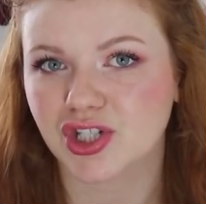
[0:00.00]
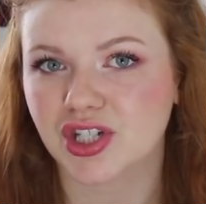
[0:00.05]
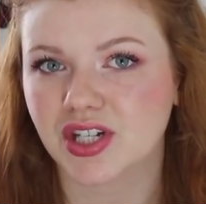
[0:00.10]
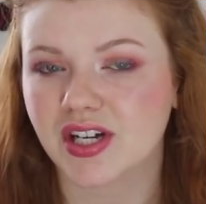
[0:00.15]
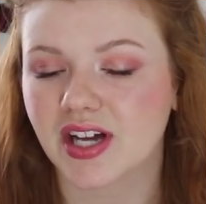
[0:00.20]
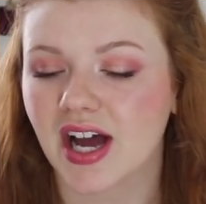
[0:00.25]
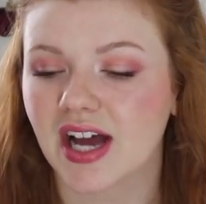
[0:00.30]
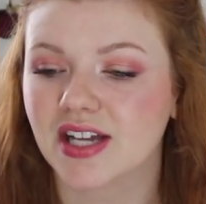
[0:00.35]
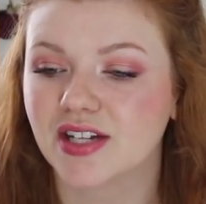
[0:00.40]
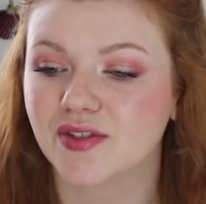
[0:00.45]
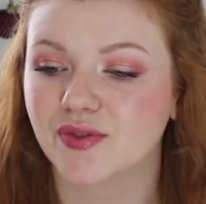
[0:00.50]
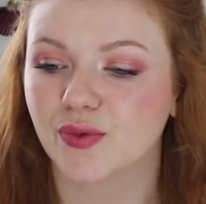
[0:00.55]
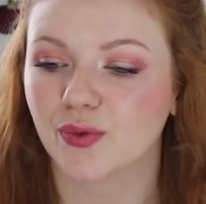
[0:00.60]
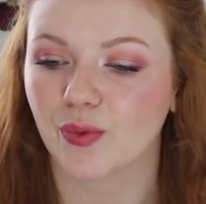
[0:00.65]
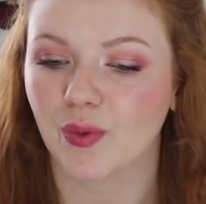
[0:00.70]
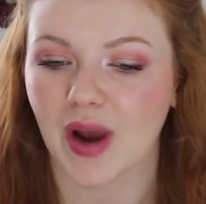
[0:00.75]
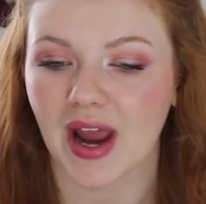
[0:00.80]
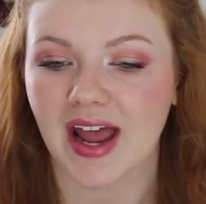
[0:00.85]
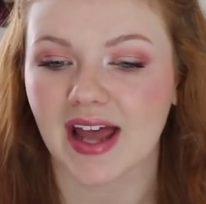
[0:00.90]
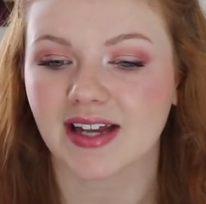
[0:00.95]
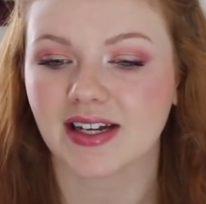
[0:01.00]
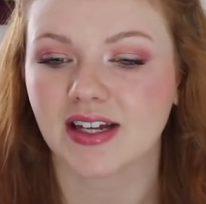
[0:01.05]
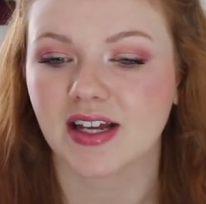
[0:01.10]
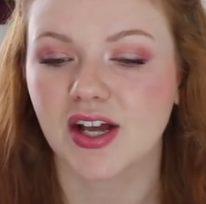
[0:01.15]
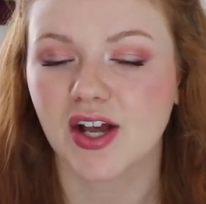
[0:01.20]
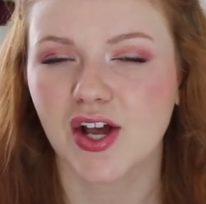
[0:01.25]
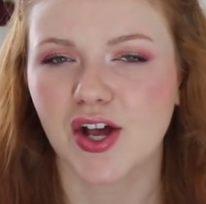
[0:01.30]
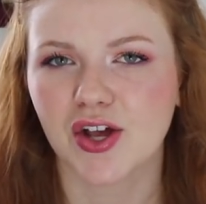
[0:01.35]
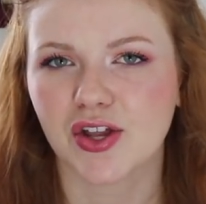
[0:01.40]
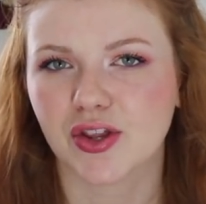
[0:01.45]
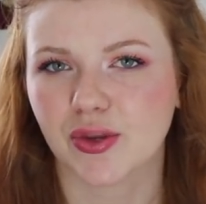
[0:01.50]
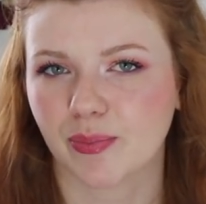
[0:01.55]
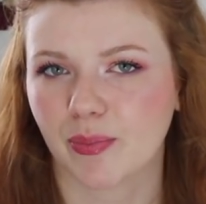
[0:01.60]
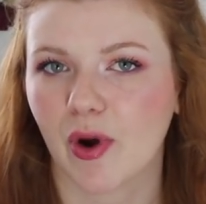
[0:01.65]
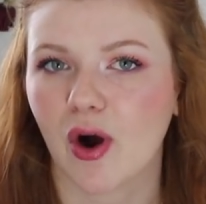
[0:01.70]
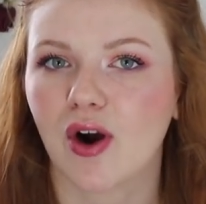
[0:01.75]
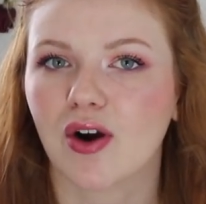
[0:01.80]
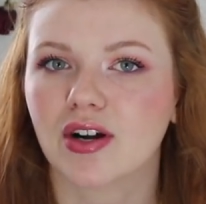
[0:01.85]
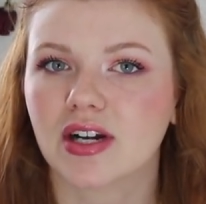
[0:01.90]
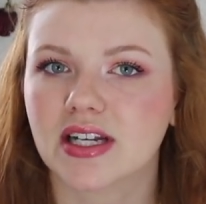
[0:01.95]
She kind of ran the
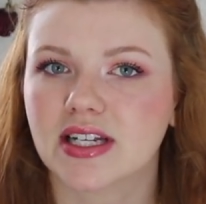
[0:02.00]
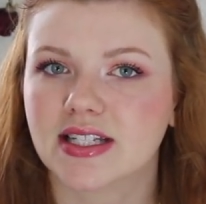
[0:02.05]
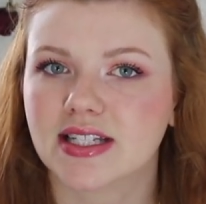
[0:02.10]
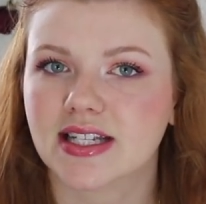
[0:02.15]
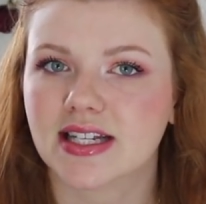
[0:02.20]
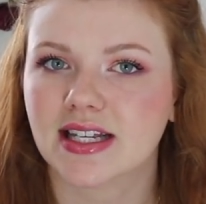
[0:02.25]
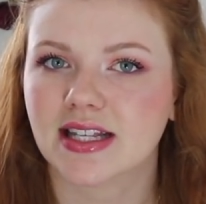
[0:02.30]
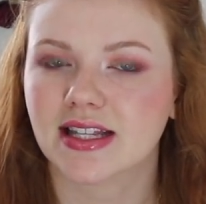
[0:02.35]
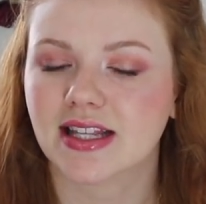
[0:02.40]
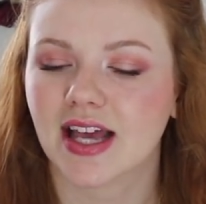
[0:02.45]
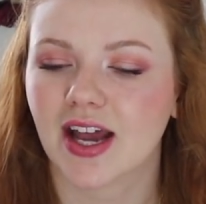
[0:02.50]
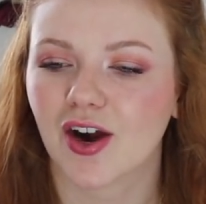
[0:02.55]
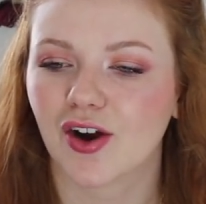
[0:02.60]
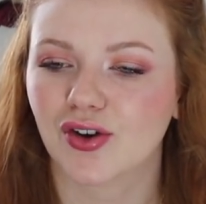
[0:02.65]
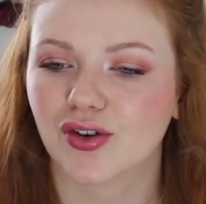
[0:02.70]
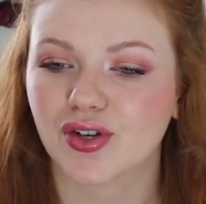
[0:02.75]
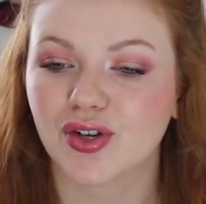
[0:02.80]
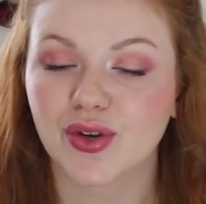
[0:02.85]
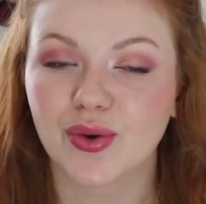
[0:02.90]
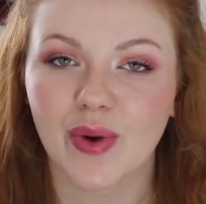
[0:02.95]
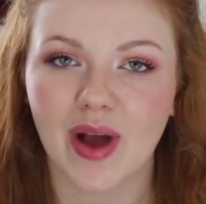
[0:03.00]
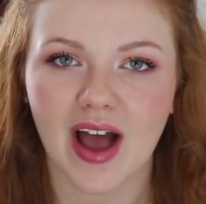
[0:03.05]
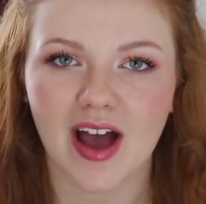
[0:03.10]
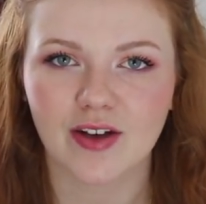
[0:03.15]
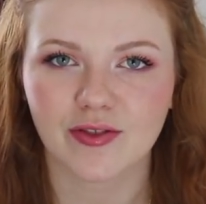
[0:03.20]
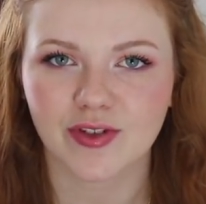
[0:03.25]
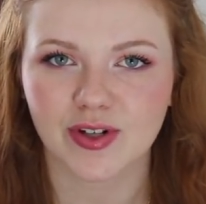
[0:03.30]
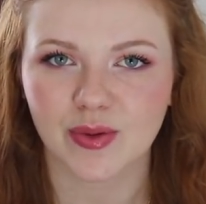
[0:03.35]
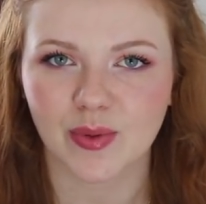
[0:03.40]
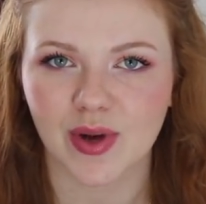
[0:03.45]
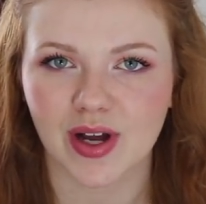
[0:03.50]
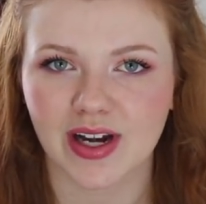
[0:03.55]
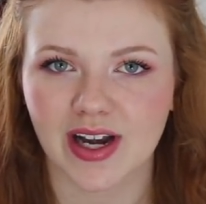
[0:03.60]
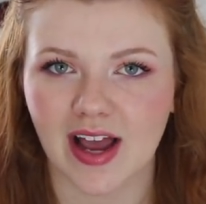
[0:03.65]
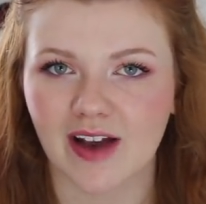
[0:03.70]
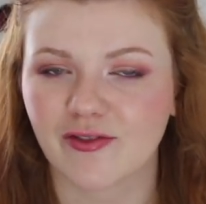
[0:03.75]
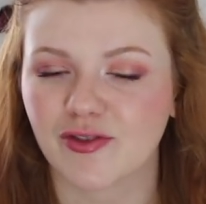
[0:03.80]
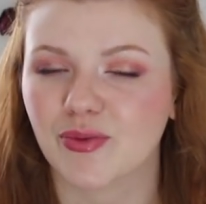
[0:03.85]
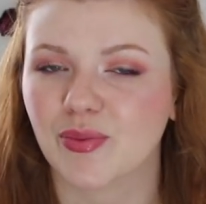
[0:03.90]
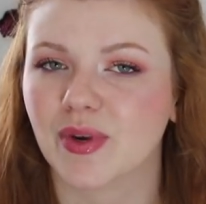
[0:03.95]
party scene there, knew
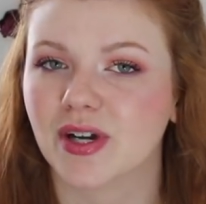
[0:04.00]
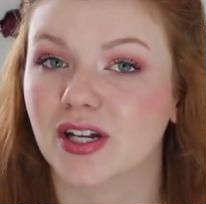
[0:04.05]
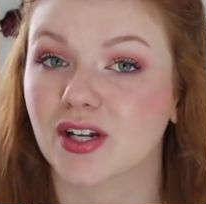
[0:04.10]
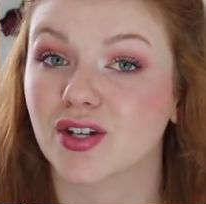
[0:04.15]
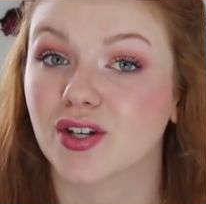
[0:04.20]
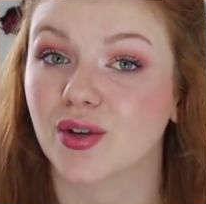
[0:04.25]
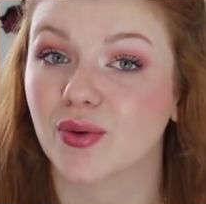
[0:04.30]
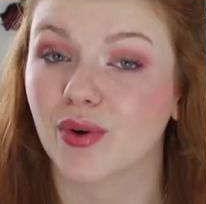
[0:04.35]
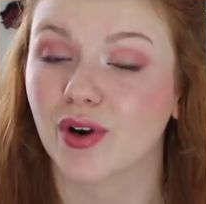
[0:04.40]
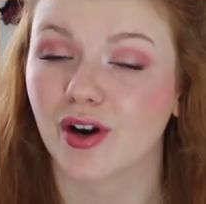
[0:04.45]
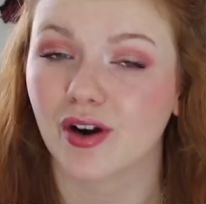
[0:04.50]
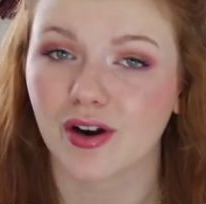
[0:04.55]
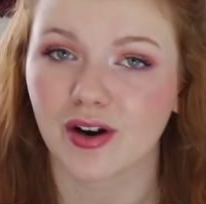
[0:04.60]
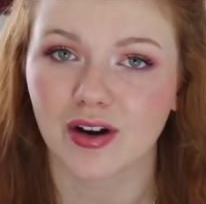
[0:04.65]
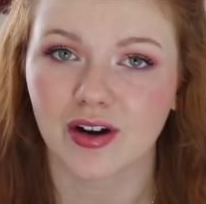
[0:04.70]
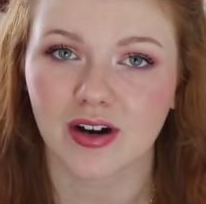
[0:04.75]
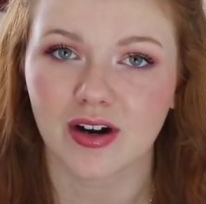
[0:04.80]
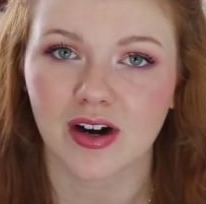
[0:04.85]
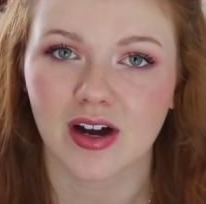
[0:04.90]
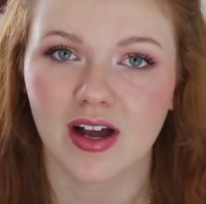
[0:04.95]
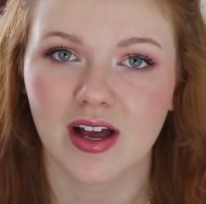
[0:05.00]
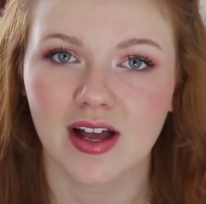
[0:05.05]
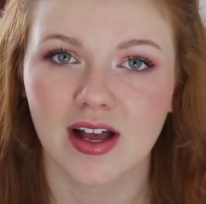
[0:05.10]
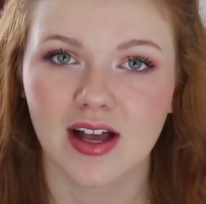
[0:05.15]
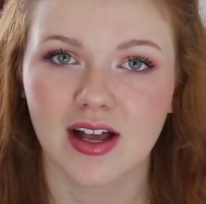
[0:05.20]
everyone, everybody knew her.